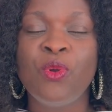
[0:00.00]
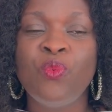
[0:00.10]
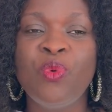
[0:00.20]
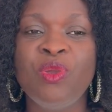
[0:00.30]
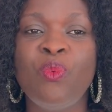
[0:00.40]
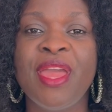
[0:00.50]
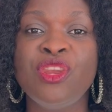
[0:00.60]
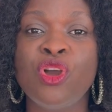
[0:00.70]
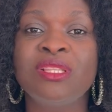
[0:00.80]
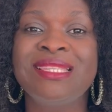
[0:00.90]
we were
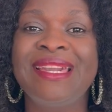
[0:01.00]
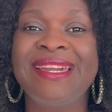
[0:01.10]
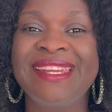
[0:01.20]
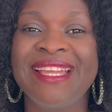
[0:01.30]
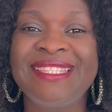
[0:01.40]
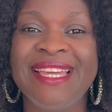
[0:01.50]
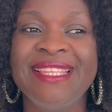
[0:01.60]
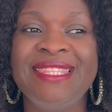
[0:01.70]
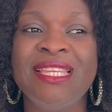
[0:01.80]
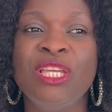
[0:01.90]
not
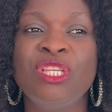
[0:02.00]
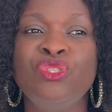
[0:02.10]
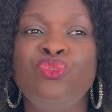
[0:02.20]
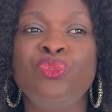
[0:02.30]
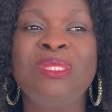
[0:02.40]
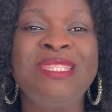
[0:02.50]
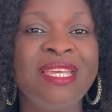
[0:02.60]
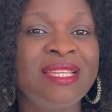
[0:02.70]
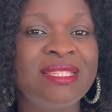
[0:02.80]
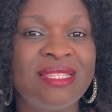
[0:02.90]
created to
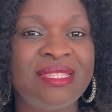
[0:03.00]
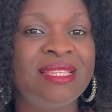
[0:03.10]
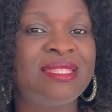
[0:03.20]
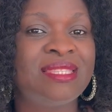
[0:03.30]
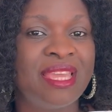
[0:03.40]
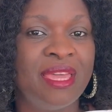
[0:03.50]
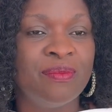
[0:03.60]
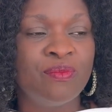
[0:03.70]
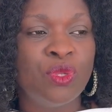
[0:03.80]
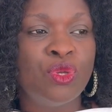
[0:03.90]
think the
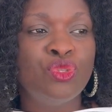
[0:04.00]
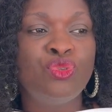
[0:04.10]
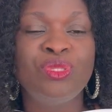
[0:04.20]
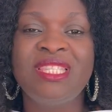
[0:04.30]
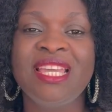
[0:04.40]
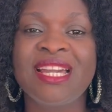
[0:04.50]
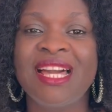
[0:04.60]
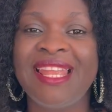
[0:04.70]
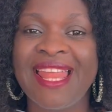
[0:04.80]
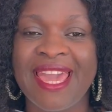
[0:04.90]
same, to think
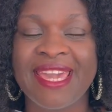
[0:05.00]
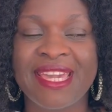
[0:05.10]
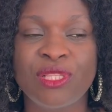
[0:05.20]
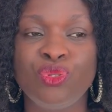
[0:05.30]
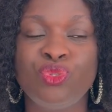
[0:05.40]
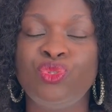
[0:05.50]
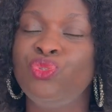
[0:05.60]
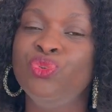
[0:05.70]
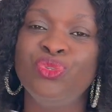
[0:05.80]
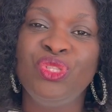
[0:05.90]
alike, to
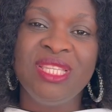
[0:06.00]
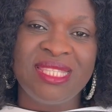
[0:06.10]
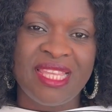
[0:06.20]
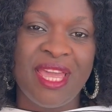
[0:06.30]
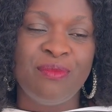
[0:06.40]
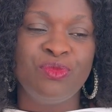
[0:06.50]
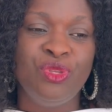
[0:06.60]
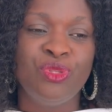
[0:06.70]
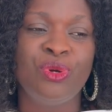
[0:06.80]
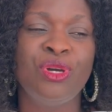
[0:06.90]
do the same,
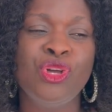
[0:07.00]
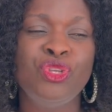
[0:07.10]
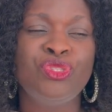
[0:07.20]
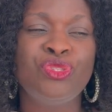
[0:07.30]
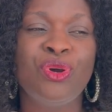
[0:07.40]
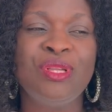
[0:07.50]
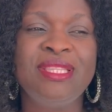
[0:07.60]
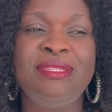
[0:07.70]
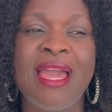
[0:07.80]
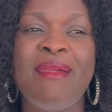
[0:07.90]

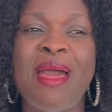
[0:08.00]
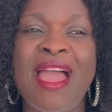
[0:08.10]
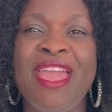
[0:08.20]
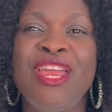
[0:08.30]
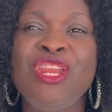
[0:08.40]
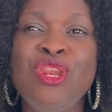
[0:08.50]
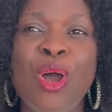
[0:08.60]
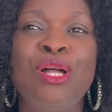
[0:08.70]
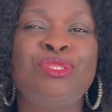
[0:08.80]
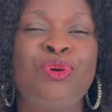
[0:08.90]
So there are a
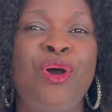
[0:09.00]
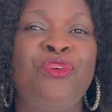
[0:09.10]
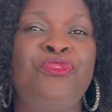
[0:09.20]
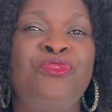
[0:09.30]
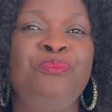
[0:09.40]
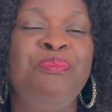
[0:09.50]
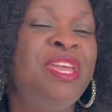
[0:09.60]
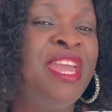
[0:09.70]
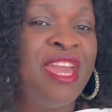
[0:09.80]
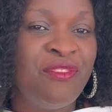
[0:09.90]
lot of
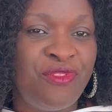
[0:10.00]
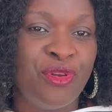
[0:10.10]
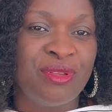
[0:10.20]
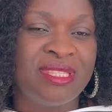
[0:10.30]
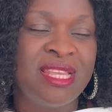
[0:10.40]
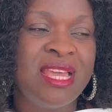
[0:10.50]
behaviors